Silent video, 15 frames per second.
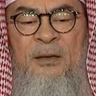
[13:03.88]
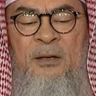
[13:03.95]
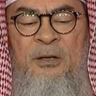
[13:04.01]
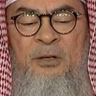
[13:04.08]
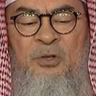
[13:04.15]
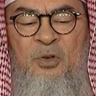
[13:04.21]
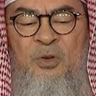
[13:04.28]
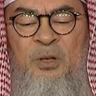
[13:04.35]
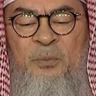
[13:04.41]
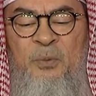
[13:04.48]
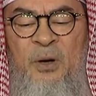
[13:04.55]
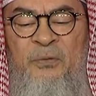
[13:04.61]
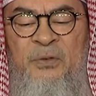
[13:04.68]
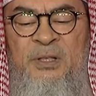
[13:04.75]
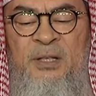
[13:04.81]
So the
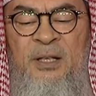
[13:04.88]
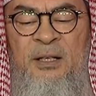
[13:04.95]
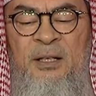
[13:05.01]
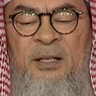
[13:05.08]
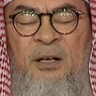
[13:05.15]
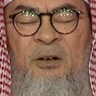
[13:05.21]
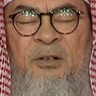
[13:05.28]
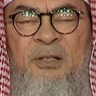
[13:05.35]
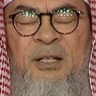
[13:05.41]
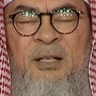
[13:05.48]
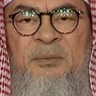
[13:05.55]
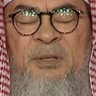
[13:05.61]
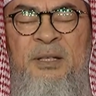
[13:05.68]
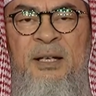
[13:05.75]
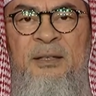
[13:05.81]
Prophet sallallahu alayhi
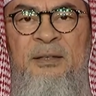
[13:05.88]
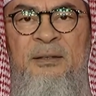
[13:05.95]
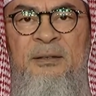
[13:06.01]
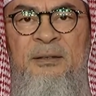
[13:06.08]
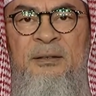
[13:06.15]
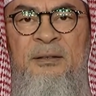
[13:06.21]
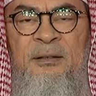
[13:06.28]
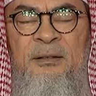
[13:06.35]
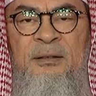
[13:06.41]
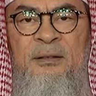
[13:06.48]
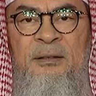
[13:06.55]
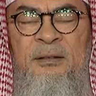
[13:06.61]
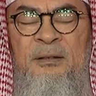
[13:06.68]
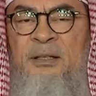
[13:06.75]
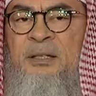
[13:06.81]
wasallam said,
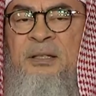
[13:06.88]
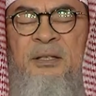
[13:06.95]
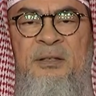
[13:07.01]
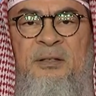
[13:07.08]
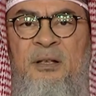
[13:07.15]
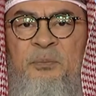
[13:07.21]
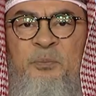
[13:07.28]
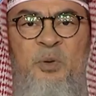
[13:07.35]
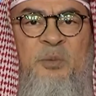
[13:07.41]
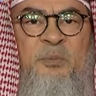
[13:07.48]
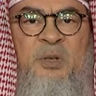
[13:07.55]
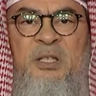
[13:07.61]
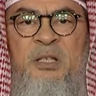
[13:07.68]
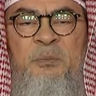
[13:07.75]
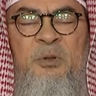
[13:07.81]
"This is not
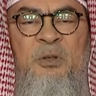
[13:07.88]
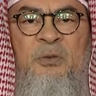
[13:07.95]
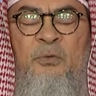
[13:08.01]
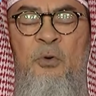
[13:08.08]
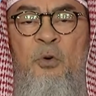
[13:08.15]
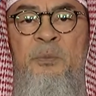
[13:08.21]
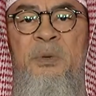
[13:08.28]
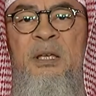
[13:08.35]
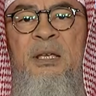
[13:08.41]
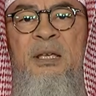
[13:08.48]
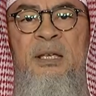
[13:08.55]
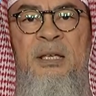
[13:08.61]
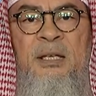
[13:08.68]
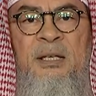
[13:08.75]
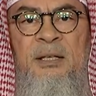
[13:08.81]
permissible for
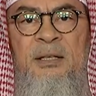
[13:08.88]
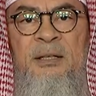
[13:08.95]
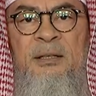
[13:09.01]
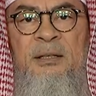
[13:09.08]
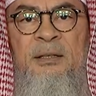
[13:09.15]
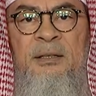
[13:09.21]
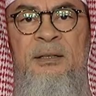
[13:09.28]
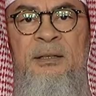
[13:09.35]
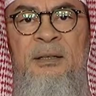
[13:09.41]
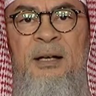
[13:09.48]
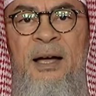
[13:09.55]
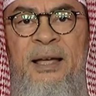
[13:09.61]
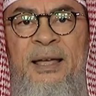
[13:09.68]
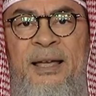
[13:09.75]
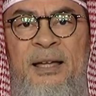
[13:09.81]
me.
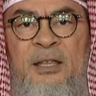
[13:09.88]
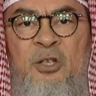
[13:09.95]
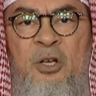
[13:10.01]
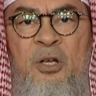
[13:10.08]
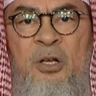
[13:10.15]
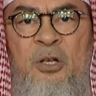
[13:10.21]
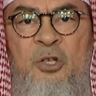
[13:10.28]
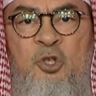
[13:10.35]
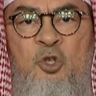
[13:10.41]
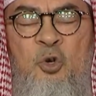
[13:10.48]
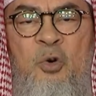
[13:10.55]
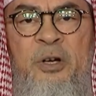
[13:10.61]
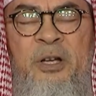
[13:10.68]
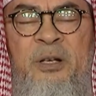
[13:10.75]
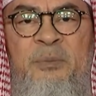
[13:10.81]
I can't
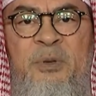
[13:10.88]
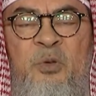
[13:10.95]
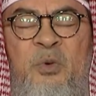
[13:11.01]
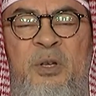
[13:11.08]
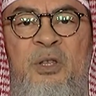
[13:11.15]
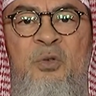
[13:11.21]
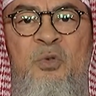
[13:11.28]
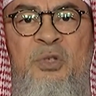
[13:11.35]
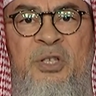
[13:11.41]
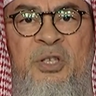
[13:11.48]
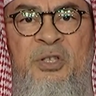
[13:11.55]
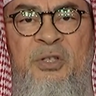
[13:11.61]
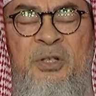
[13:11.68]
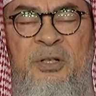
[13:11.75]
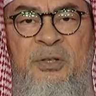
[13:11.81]
join between two
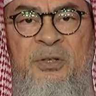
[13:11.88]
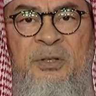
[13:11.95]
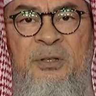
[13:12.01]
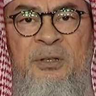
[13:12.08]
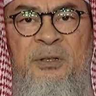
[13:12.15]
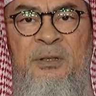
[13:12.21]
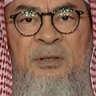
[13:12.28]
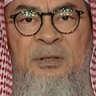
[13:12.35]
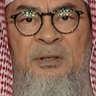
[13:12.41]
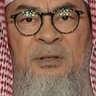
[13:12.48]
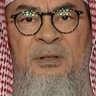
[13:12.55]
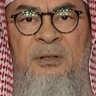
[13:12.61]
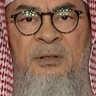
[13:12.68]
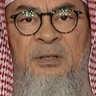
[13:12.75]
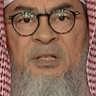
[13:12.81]
sisters.
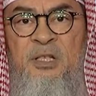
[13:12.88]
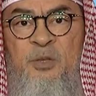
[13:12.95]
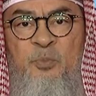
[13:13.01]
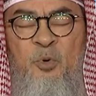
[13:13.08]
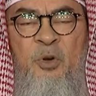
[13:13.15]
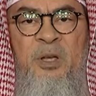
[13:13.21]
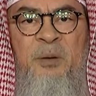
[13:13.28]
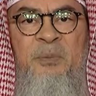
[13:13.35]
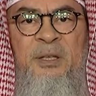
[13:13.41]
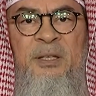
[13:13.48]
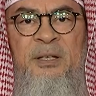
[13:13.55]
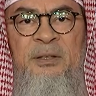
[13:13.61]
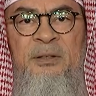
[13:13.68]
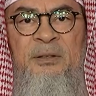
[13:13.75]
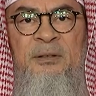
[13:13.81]
This is
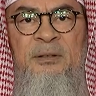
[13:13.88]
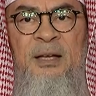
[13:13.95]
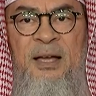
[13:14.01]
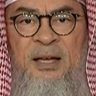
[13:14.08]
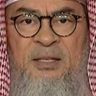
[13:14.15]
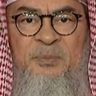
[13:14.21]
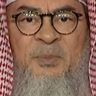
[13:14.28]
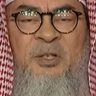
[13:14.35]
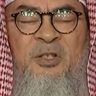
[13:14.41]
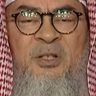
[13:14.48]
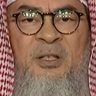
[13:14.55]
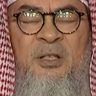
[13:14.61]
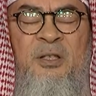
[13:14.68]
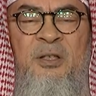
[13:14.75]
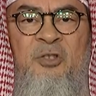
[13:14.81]
prohibited," as mentioned
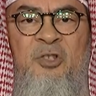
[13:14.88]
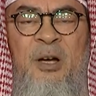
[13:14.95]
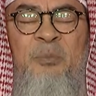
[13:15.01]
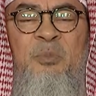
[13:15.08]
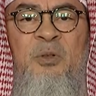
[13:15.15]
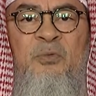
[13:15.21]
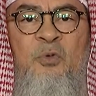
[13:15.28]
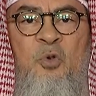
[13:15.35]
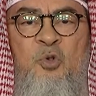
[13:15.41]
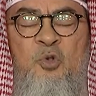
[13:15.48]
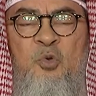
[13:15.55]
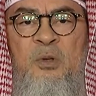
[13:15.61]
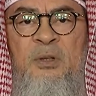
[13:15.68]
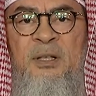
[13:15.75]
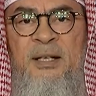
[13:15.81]
in chapter four,
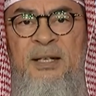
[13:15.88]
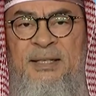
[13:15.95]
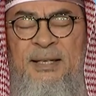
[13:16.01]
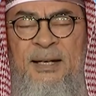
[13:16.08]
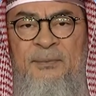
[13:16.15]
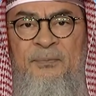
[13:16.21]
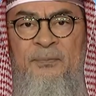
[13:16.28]
Surah An-Nisa.